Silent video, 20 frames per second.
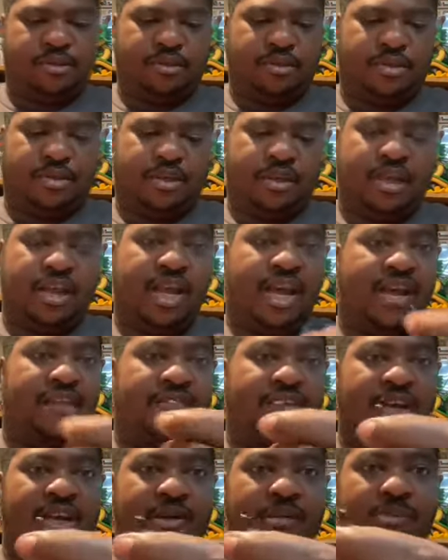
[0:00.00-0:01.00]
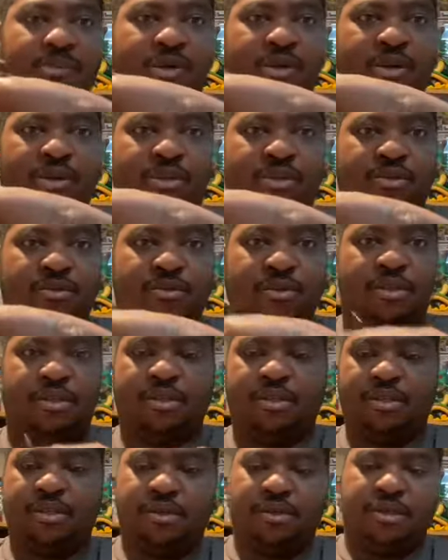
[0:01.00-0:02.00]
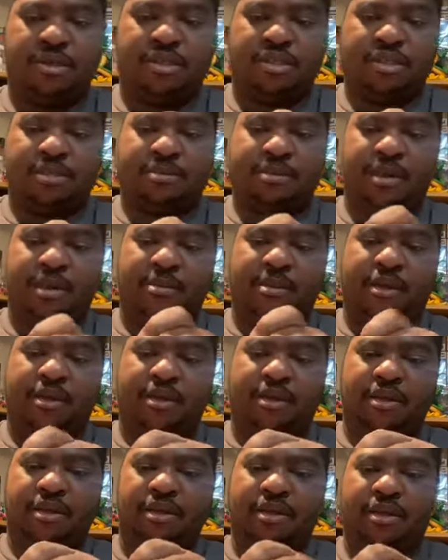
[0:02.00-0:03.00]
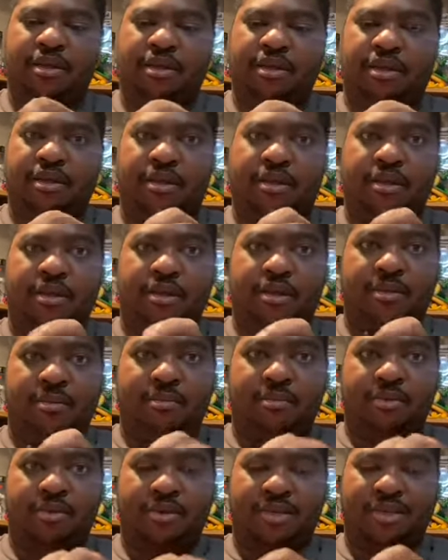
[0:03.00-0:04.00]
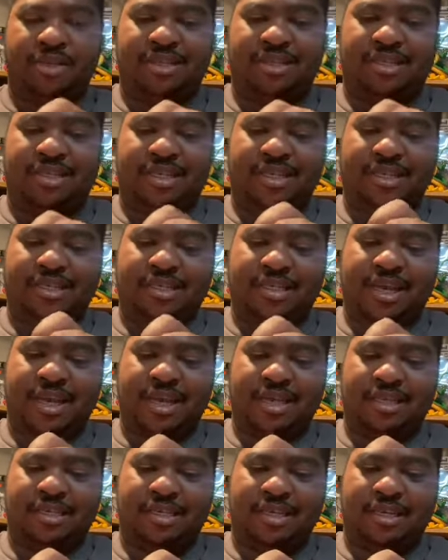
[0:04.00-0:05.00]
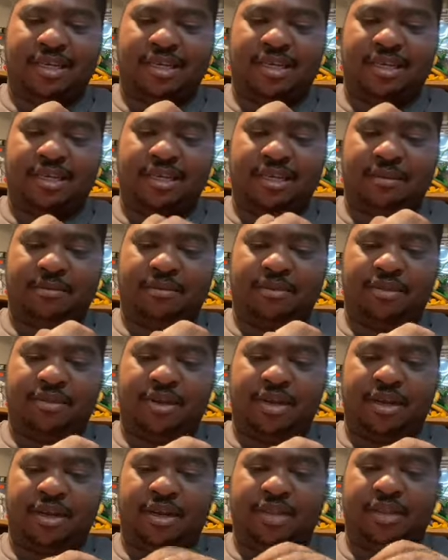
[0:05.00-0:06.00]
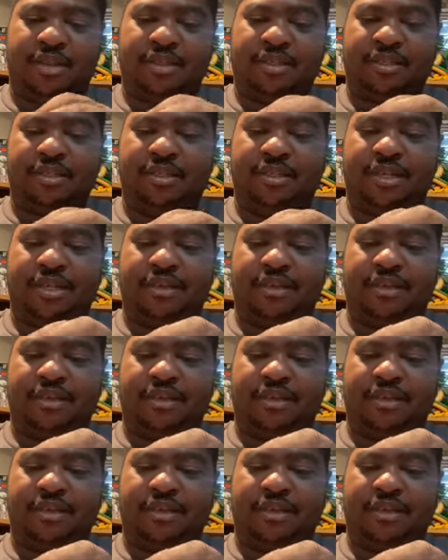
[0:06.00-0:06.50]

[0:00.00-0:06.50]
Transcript: And they have like a ball joint, so you just be able to push these guys in. I'm sorry that this is taking